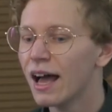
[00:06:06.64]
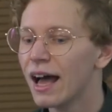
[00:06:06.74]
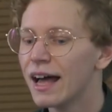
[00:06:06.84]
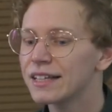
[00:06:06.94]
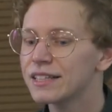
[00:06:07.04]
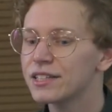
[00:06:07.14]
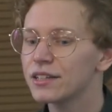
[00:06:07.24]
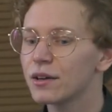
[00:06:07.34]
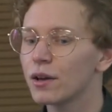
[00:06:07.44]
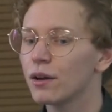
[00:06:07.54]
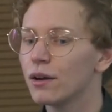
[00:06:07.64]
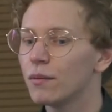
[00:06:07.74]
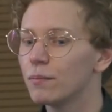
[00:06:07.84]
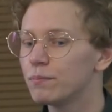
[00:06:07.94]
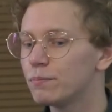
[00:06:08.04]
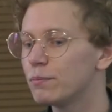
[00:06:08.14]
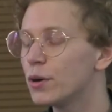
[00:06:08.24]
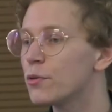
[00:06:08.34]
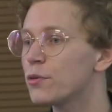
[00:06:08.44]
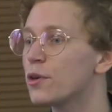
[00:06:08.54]
And
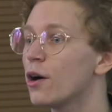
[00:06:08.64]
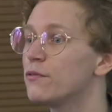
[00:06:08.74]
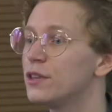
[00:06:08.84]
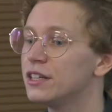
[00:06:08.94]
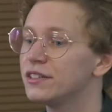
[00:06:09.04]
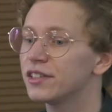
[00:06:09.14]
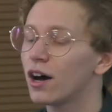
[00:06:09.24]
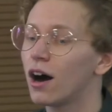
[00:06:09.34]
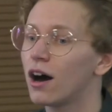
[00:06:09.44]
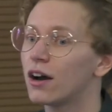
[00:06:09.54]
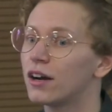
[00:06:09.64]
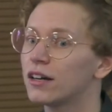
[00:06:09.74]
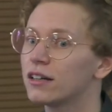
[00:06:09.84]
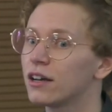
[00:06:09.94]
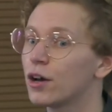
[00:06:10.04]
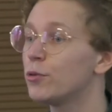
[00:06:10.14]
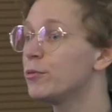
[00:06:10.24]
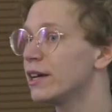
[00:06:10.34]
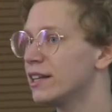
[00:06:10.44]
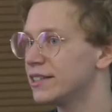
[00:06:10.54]
both of these are
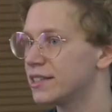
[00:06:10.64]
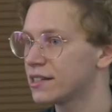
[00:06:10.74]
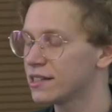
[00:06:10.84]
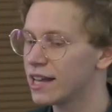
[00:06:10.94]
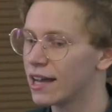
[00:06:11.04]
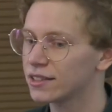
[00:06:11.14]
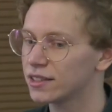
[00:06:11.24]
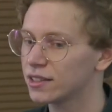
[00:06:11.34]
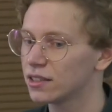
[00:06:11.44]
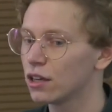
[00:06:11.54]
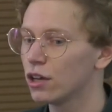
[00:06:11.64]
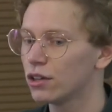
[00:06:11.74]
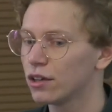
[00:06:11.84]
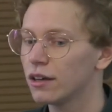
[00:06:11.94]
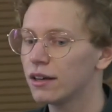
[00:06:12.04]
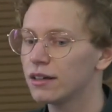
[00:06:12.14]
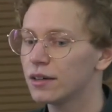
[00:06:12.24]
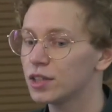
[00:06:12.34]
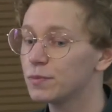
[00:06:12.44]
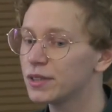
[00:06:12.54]
realist texts.
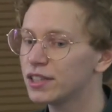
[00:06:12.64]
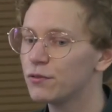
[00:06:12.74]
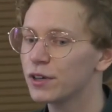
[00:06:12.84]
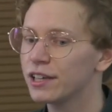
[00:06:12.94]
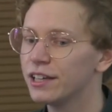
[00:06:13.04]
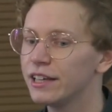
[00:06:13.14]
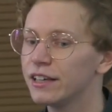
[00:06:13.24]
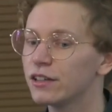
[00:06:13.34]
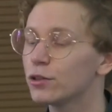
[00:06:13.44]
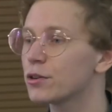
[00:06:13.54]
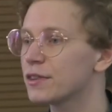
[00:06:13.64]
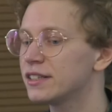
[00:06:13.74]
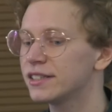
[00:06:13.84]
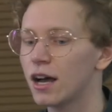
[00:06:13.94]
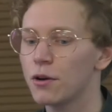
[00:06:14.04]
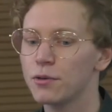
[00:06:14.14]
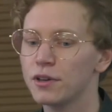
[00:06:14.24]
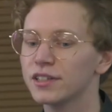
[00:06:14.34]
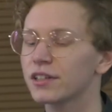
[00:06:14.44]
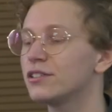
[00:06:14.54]
Uh, specifically, North and South
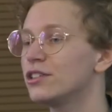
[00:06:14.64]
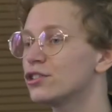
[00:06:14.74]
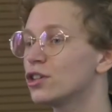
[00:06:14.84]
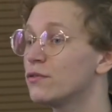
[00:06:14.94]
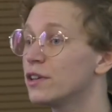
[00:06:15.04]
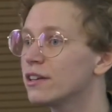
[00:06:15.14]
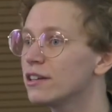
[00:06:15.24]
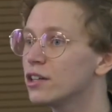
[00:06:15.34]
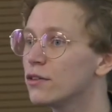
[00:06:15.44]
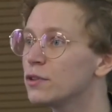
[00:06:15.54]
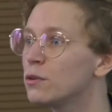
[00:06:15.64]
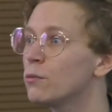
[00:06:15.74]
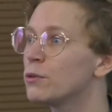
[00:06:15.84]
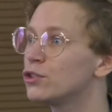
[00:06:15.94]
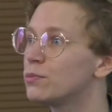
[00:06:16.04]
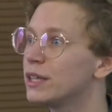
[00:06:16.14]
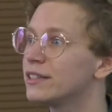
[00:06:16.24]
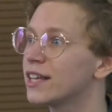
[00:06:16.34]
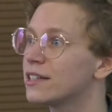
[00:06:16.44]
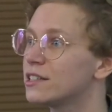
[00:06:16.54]
is a Condition of England novel, which
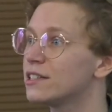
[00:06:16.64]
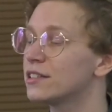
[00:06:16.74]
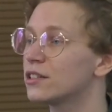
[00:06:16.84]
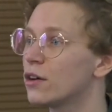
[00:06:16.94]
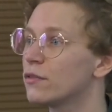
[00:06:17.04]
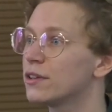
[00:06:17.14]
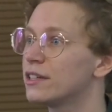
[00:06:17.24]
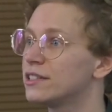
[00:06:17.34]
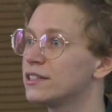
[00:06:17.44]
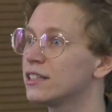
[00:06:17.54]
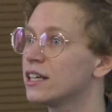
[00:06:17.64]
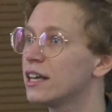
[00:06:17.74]
means that it is a novel that is